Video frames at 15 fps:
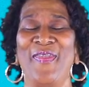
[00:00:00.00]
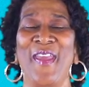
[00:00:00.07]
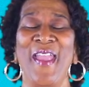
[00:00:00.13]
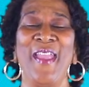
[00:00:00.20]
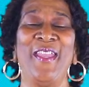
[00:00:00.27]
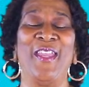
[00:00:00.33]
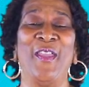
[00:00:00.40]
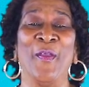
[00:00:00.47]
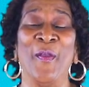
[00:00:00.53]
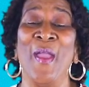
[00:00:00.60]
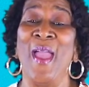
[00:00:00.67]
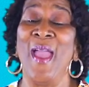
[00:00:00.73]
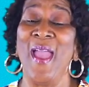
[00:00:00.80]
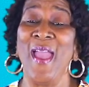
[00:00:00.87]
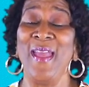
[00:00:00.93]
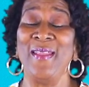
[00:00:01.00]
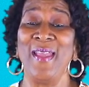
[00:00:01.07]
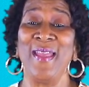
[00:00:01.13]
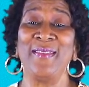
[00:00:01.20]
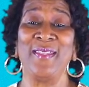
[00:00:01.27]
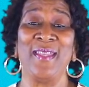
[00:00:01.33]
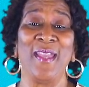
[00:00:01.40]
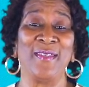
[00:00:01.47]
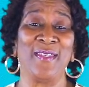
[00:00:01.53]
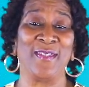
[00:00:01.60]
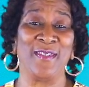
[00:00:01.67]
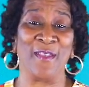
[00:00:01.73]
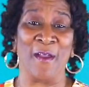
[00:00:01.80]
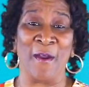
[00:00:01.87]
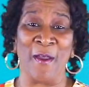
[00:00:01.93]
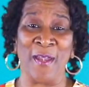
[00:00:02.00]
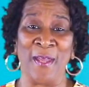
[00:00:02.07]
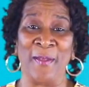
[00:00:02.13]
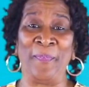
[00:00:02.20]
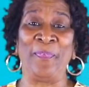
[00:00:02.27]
Thank you. And let's get started.